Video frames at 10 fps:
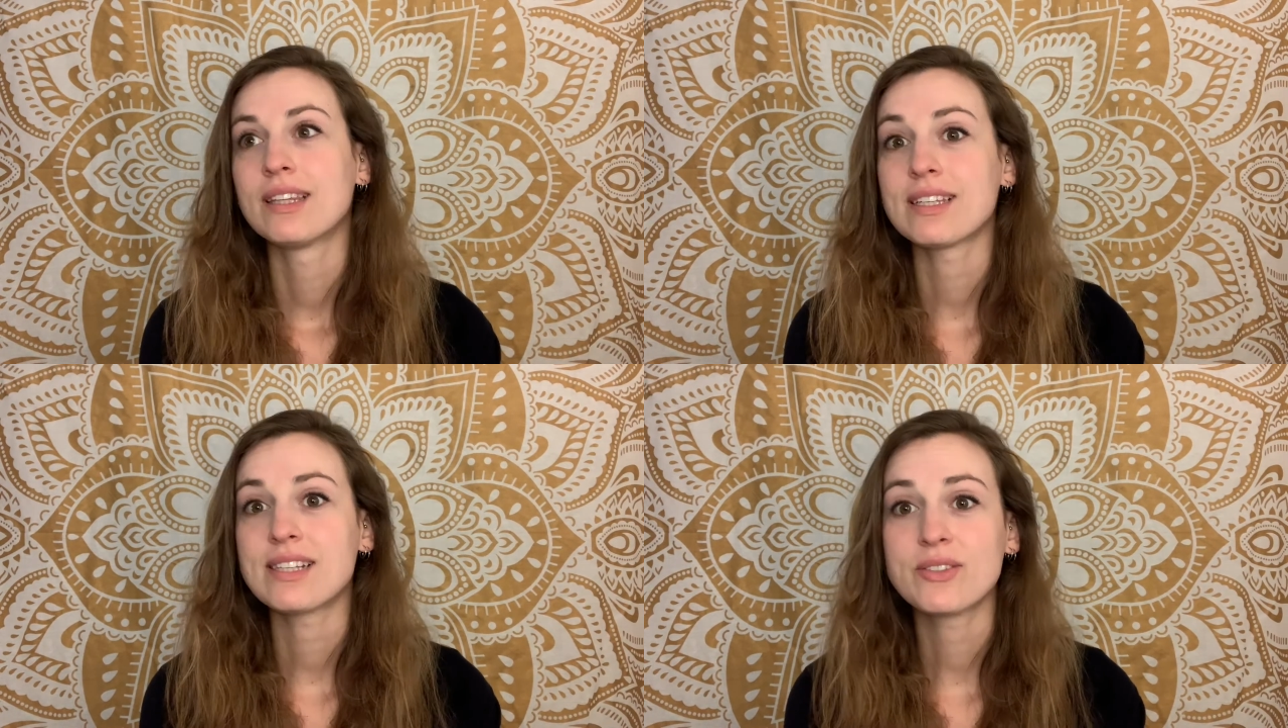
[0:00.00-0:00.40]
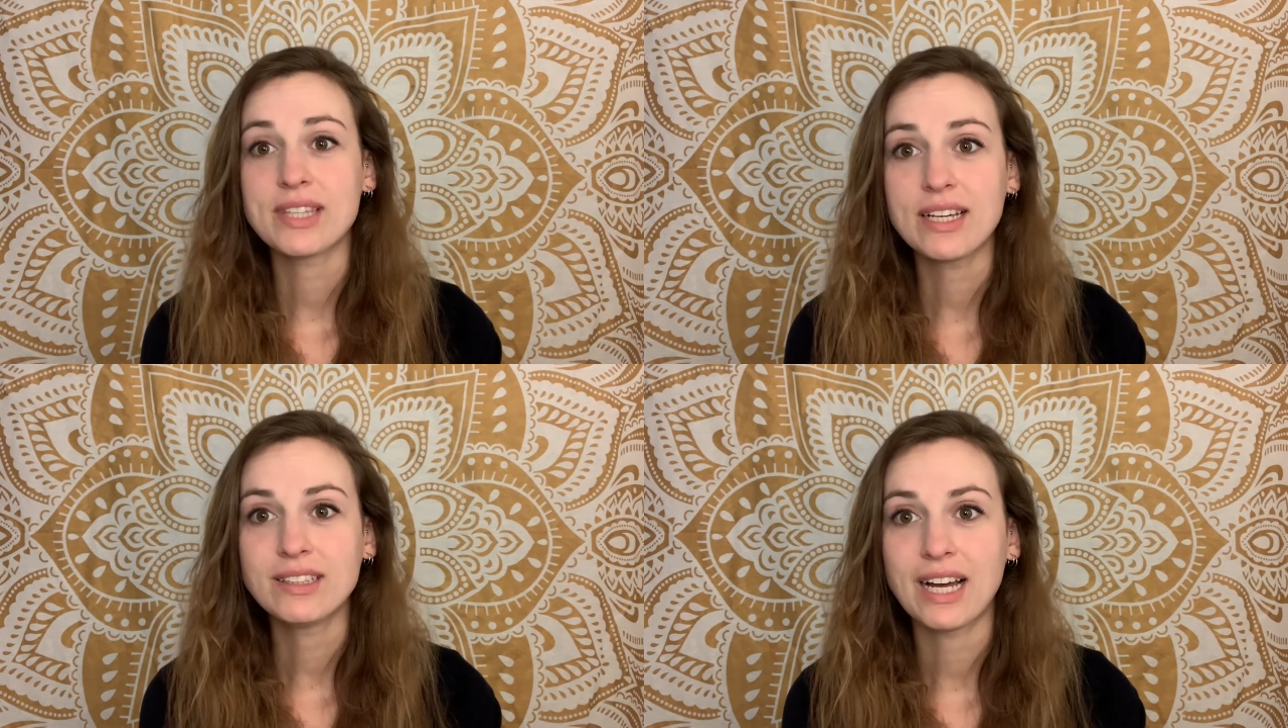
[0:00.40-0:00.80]
That sounds
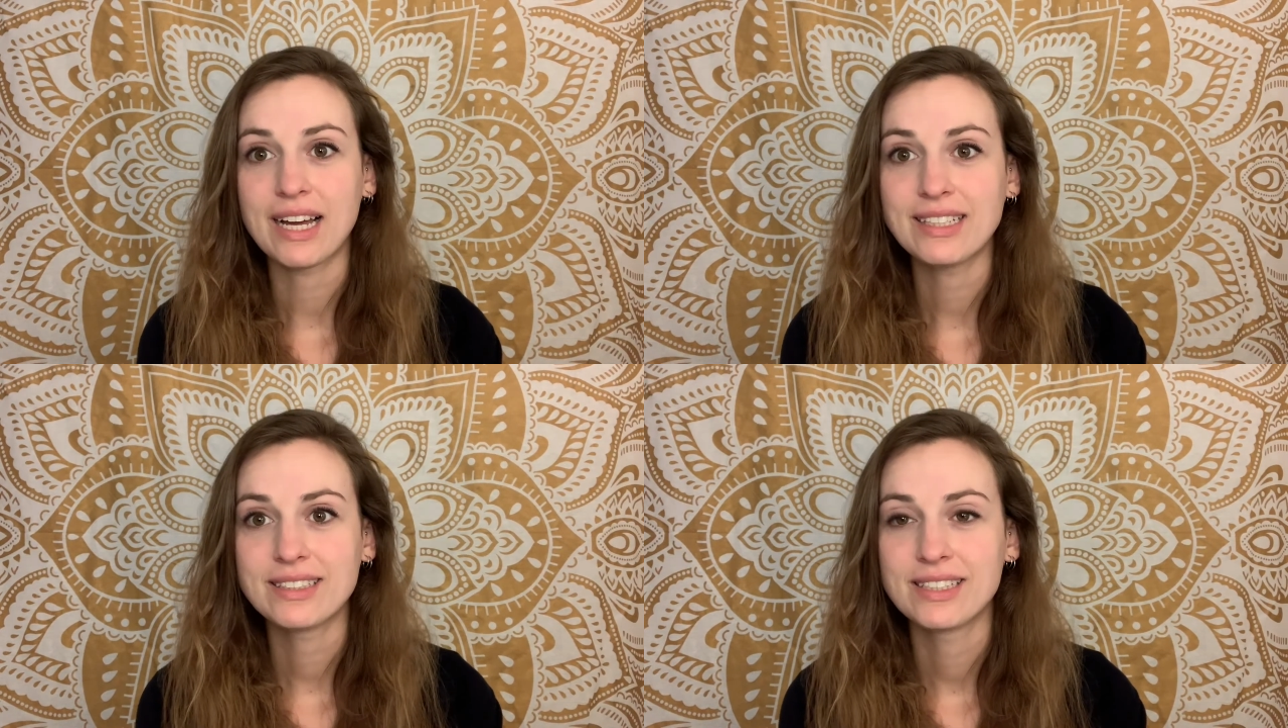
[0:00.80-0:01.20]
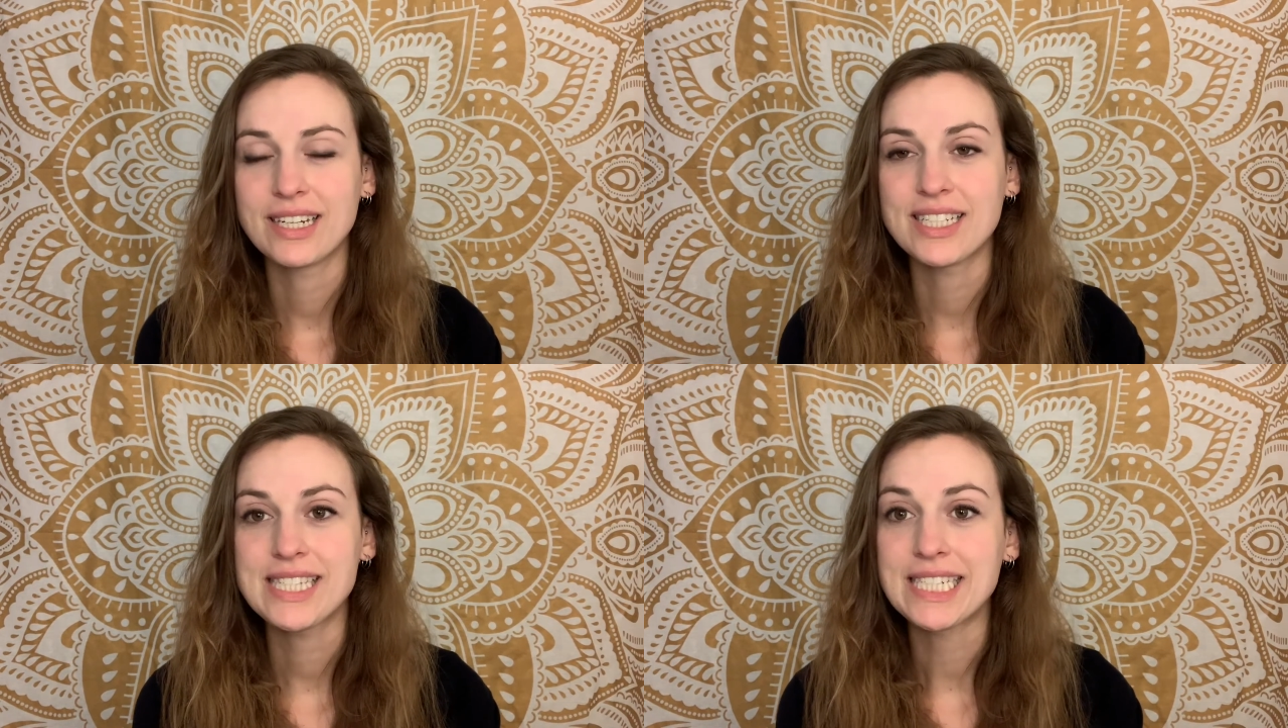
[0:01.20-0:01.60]
like a lot.
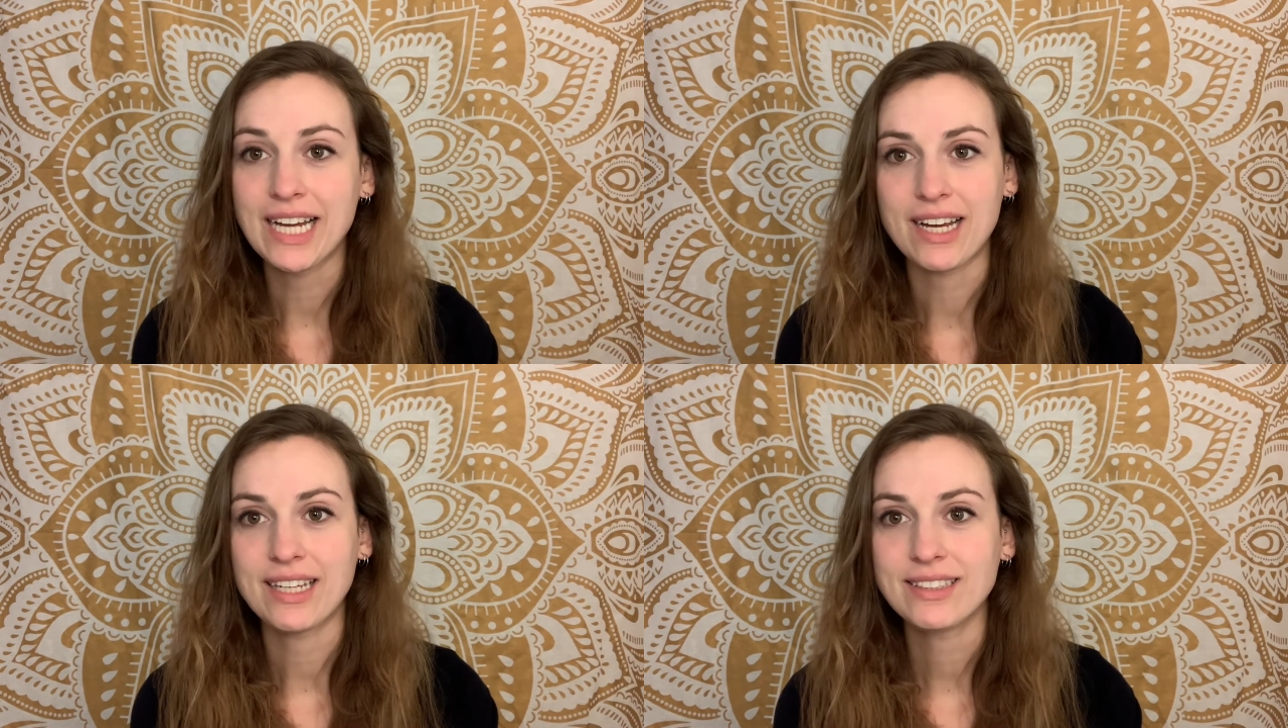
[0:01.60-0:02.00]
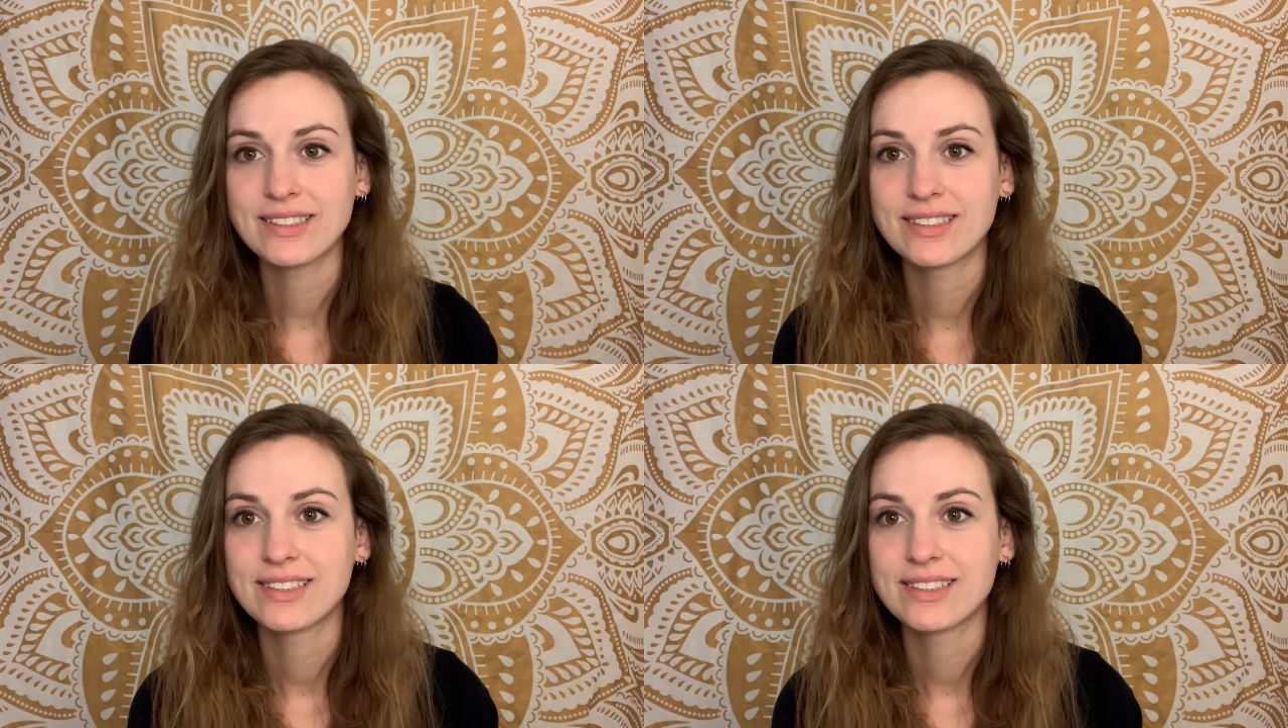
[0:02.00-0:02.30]
It's not.